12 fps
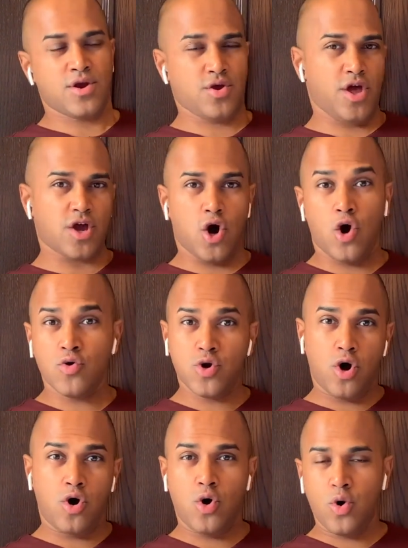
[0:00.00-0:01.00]
You're like, oh
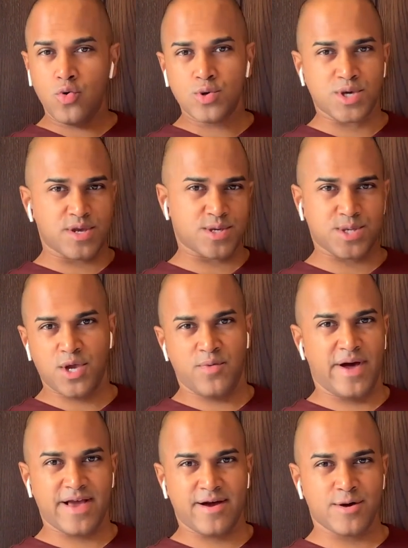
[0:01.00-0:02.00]
no, who's going to
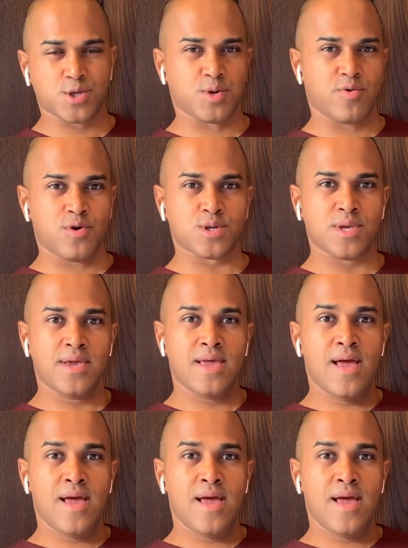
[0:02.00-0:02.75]
steal my customers?